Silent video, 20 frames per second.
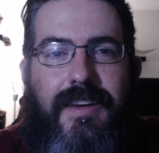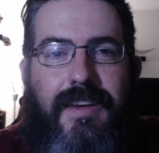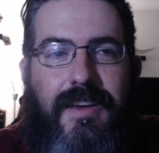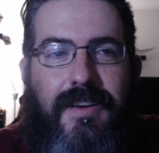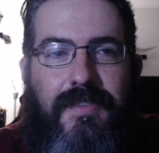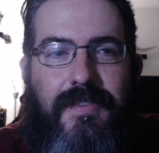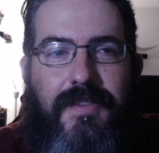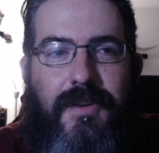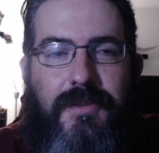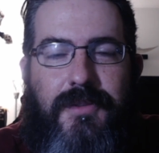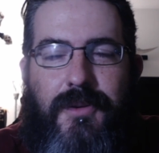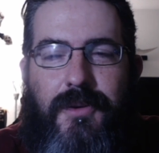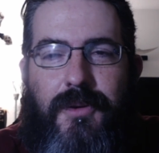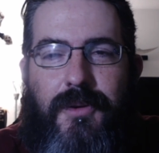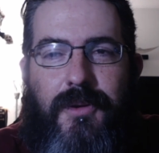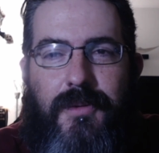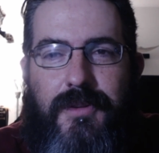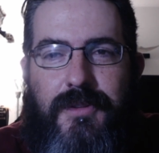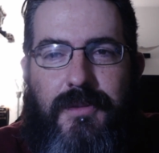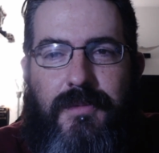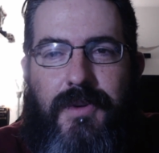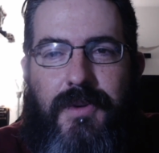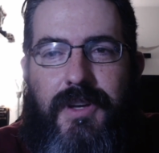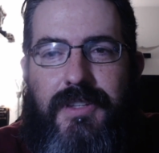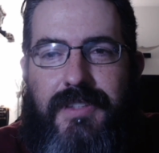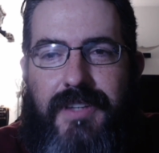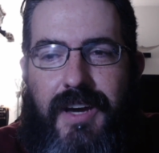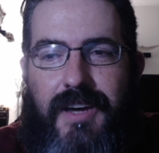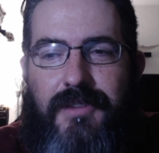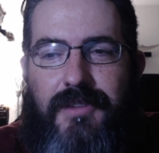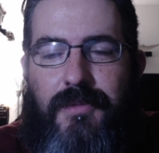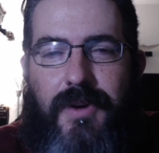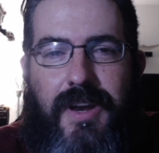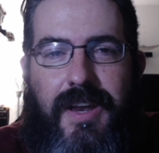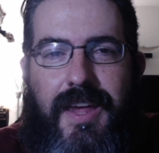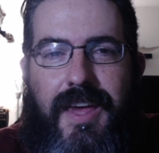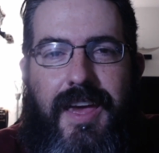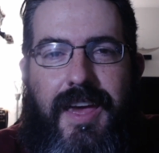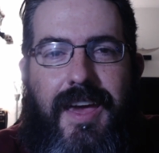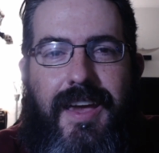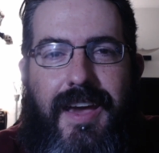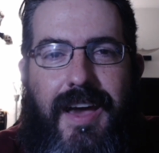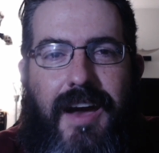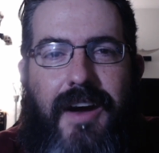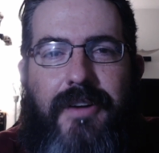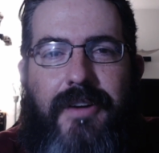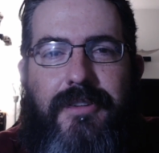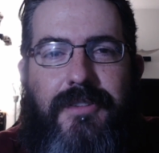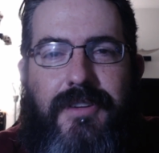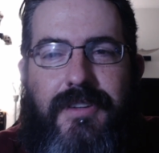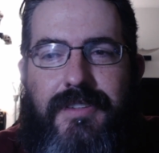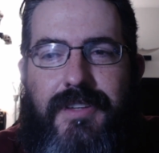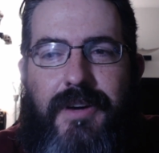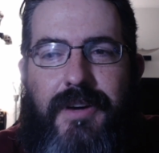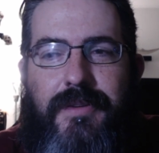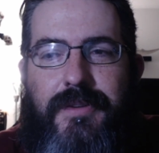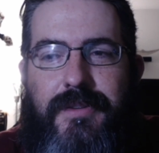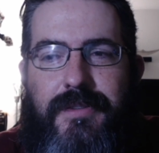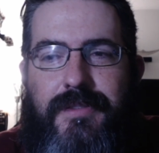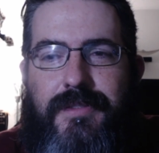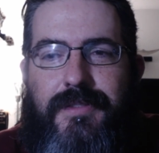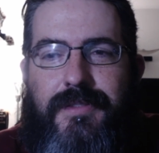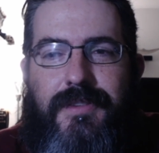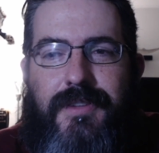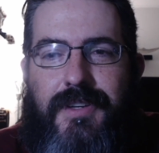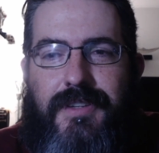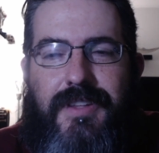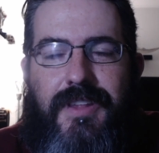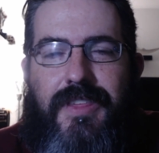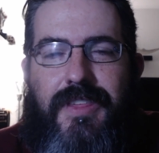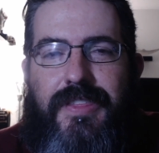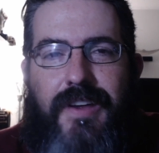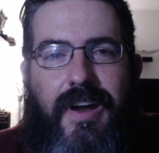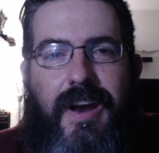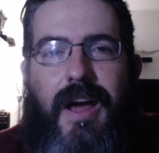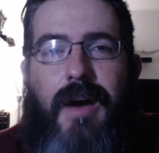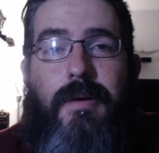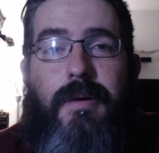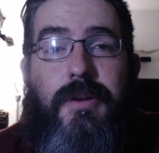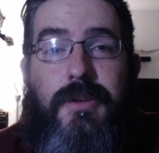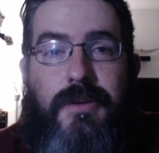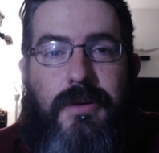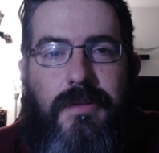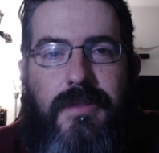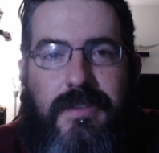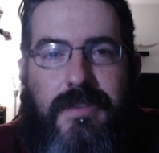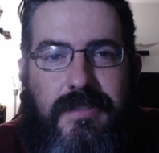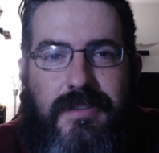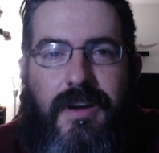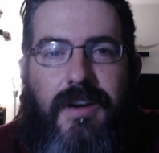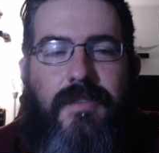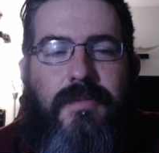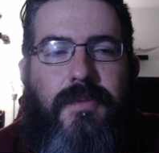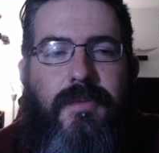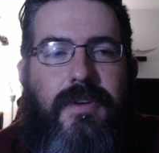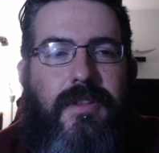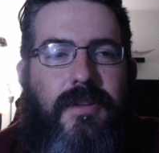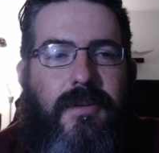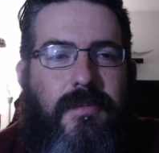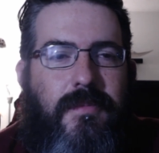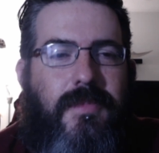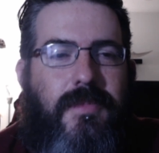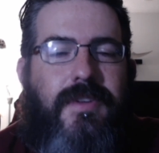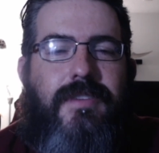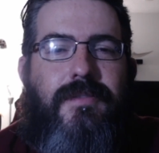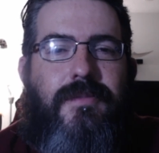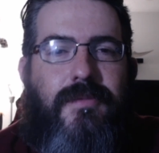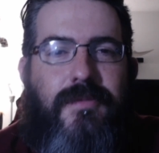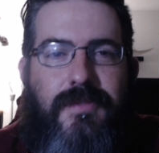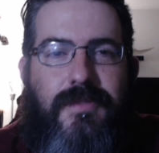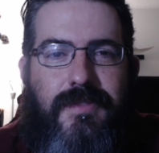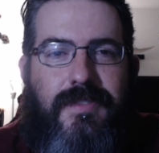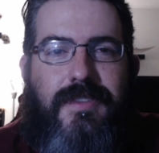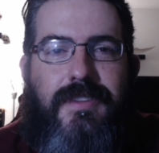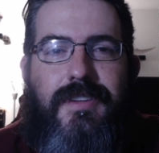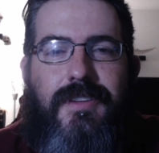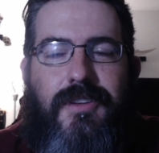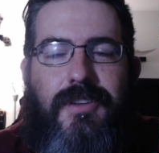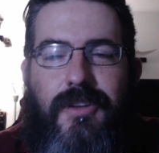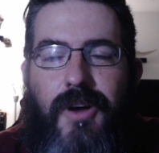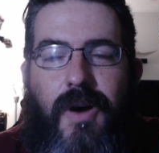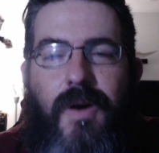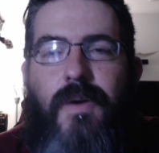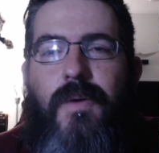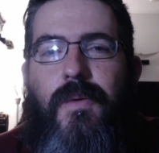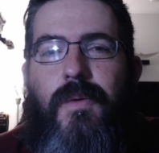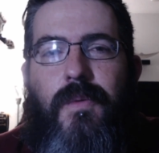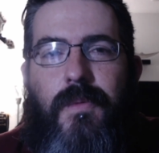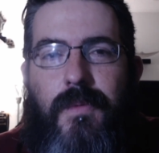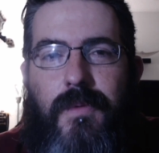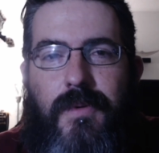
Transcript: If that was the only reason why these guys wanted to hang out is because they thought I would do this stuff with them, then no.